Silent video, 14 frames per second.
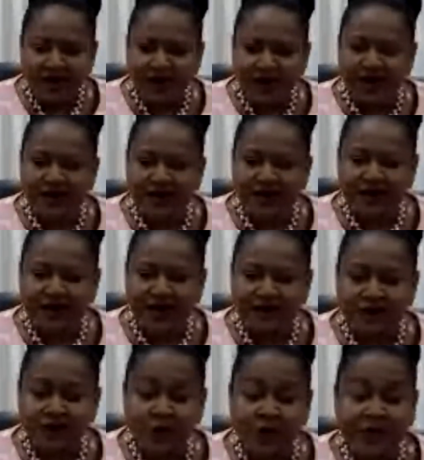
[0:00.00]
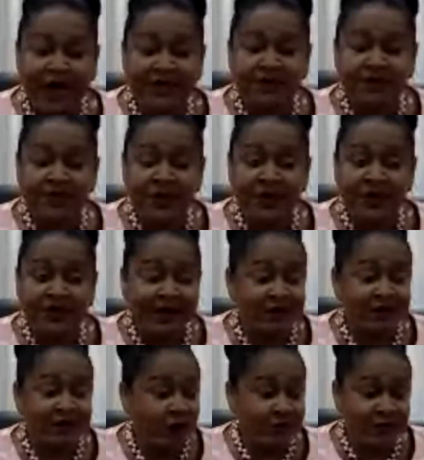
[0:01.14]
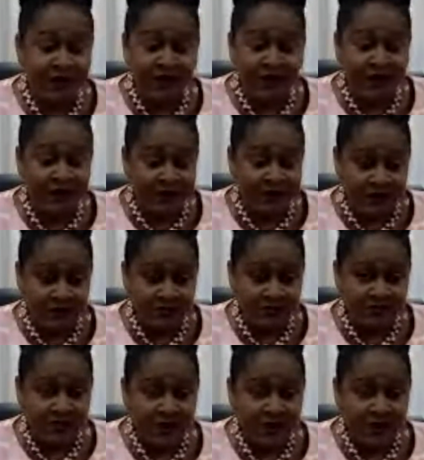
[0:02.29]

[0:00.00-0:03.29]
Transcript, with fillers: And, and so it has been, it has not been easy.